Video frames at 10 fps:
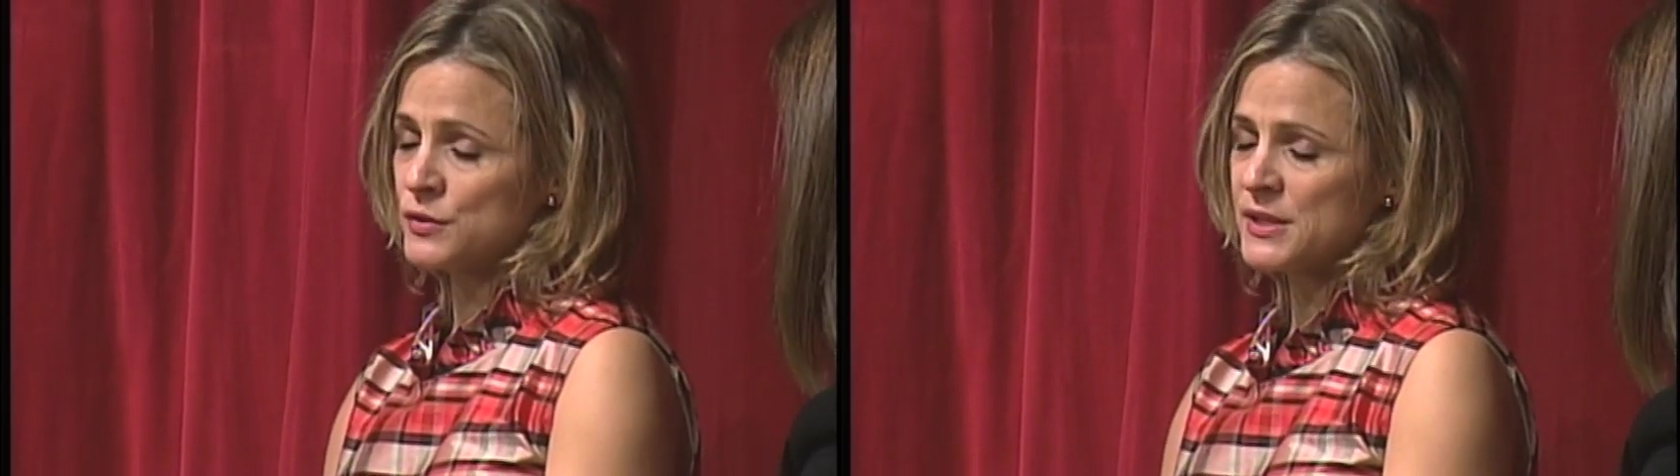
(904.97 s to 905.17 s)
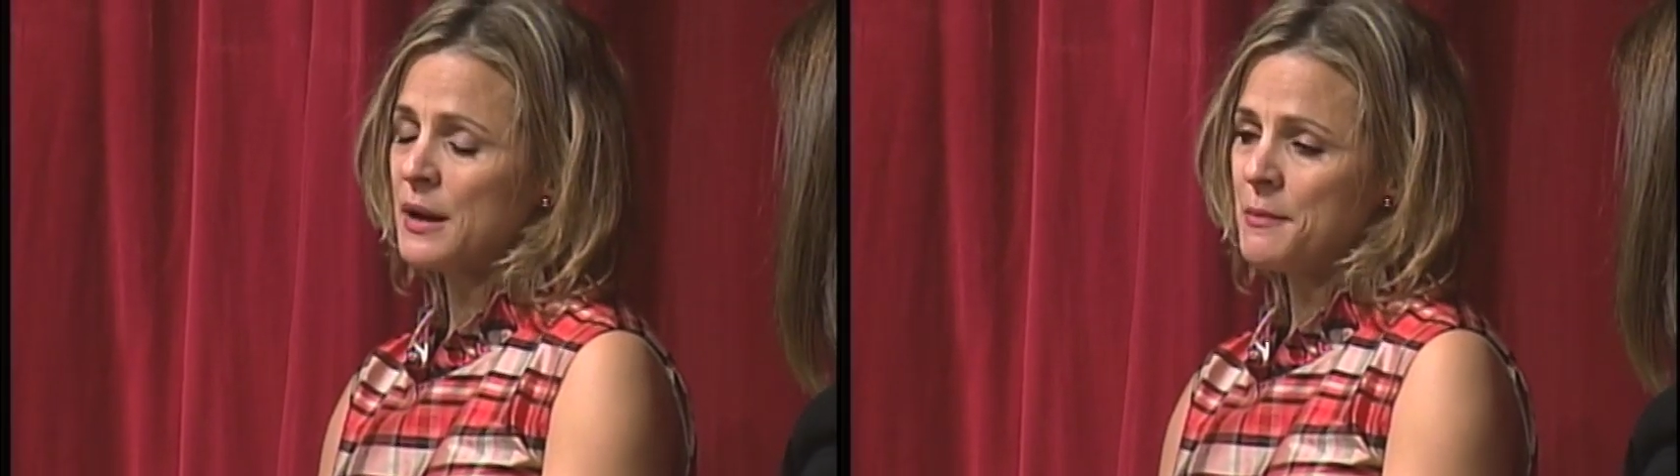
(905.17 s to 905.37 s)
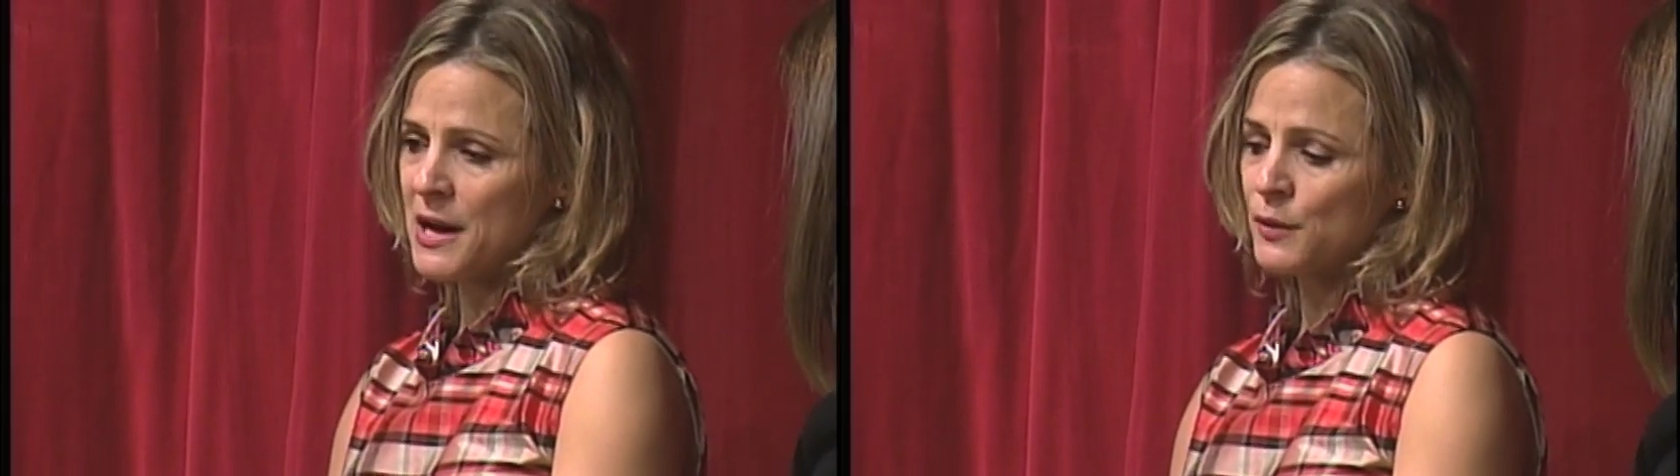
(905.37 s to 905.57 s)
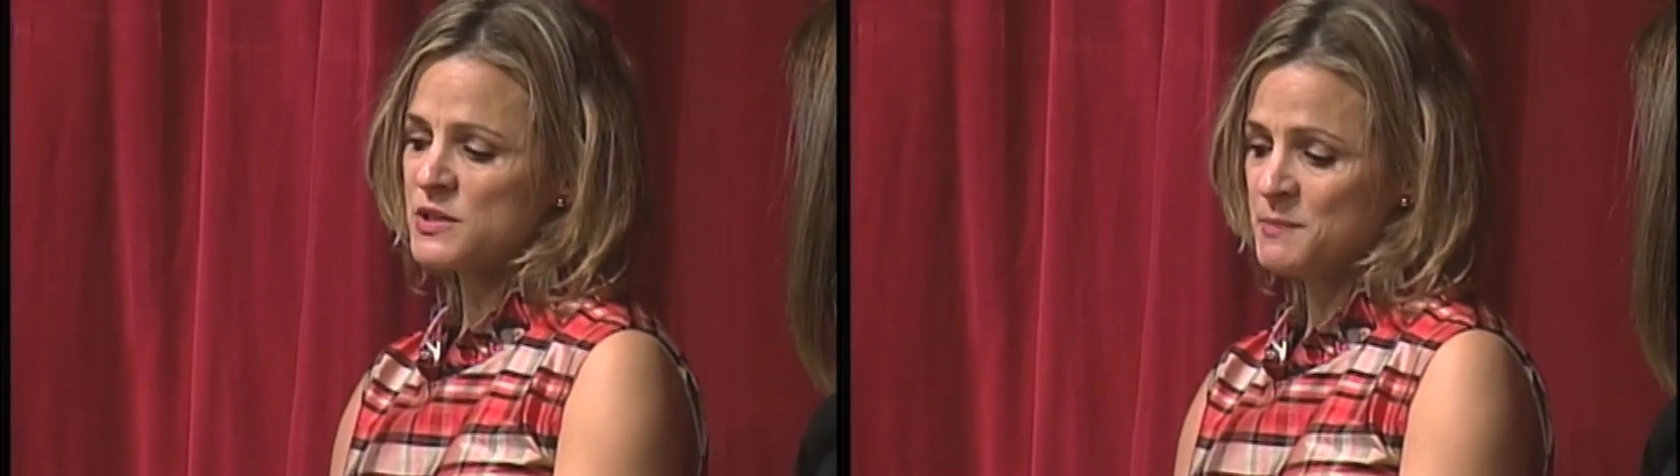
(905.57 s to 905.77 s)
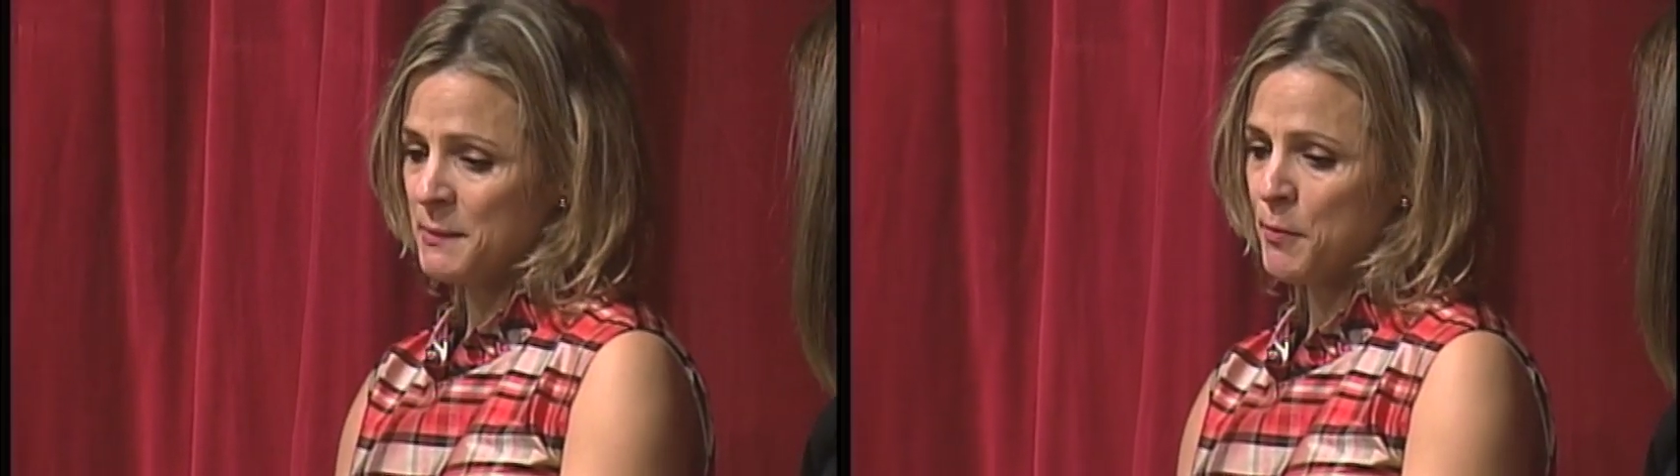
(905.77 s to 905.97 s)
Scout motto
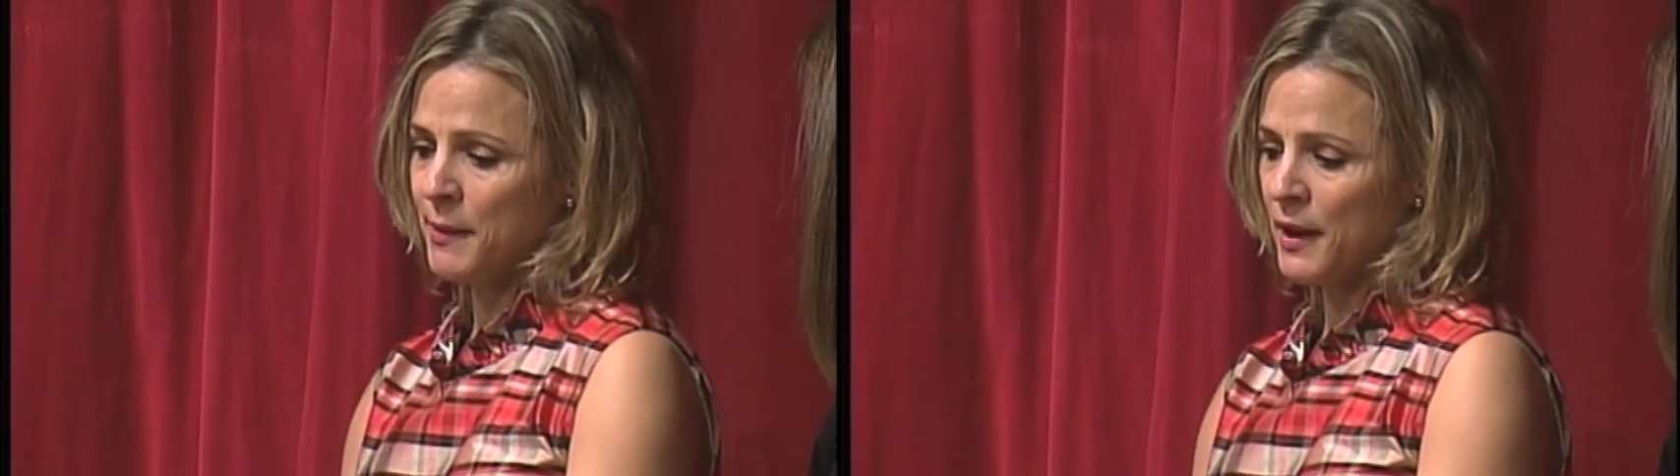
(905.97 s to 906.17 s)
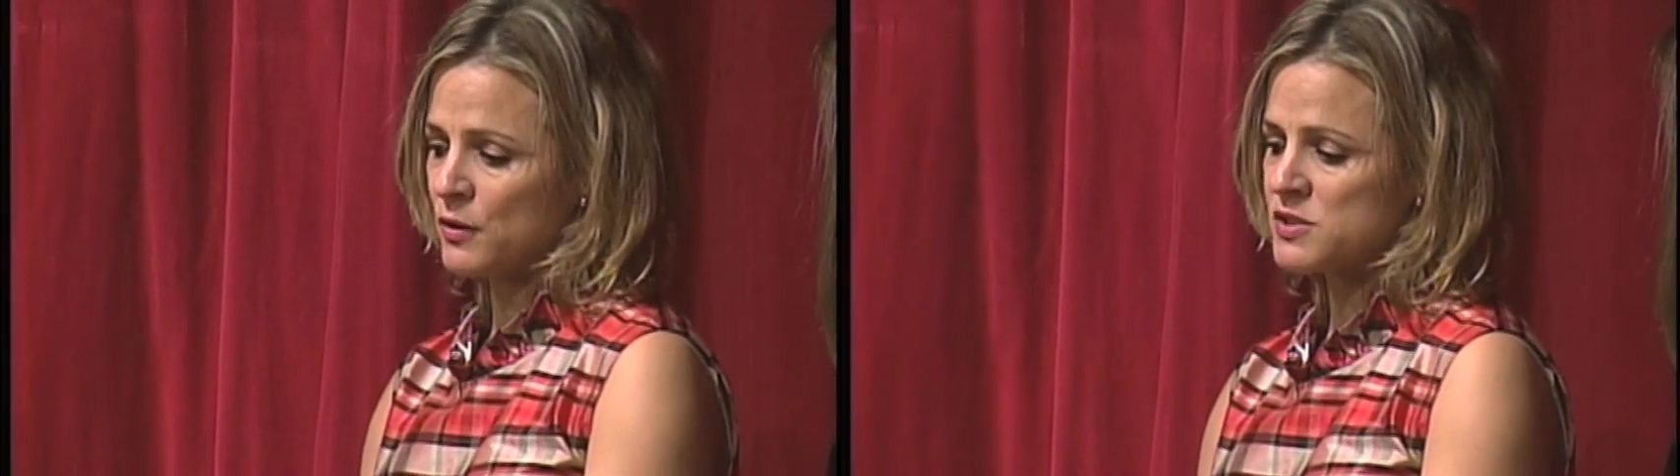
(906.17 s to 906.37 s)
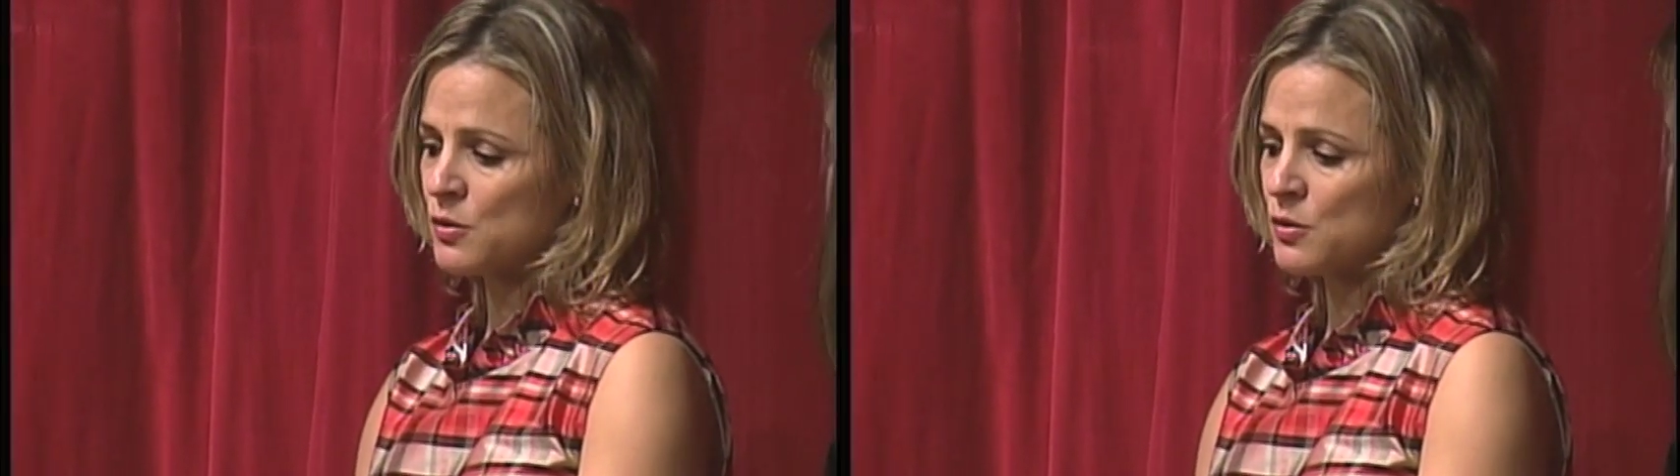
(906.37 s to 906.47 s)
is be prepared.